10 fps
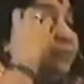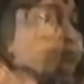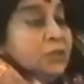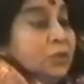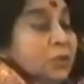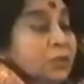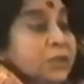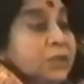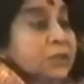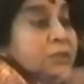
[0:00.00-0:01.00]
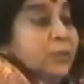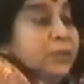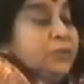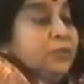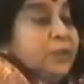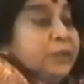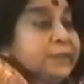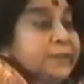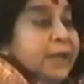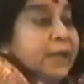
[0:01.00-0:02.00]
So this, once you
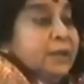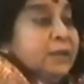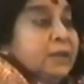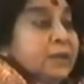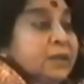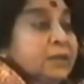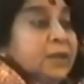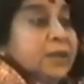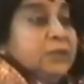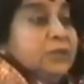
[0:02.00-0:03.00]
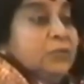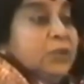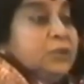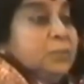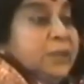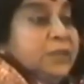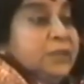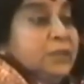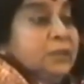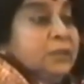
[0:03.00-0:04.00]
understand that you are
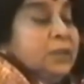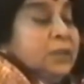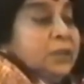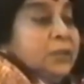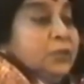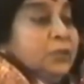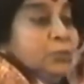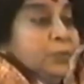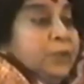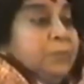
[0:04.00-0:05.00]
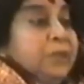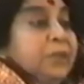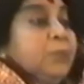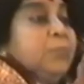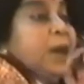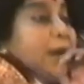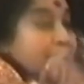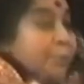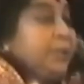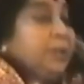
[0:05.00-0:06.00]
special, you will become
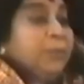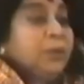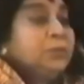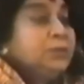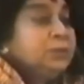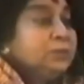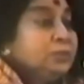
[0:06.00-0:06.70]
humble about it.